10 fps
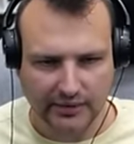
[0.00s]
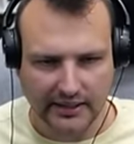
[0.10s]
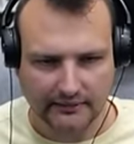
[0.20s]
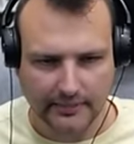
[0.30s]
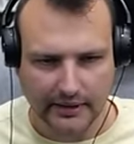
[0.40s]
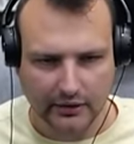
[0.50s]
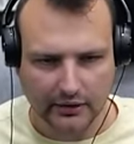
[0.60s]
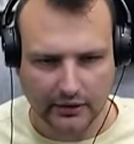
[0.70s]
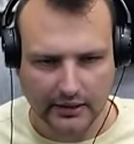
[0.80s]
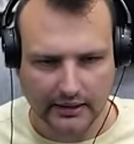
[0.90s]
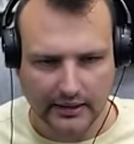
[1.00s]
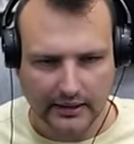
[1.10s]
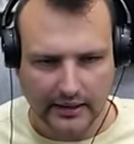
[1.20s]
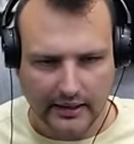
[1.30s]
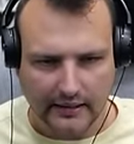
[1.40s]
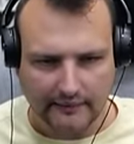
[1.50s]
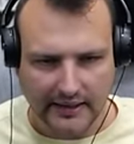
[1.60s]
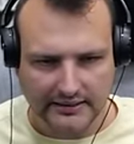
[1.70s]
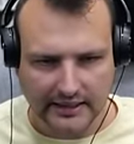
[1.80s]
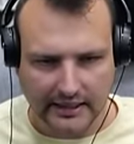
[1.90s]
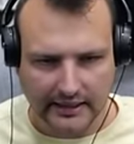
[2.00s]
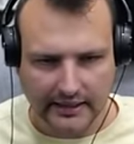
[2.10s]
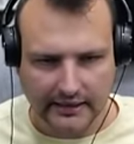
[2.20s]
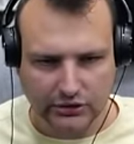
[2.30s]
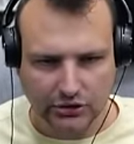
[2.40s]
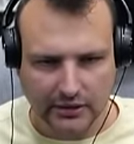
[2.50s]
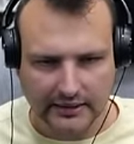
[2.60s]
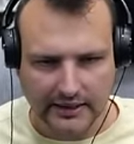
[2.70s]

believe me or not. Face-hugging is not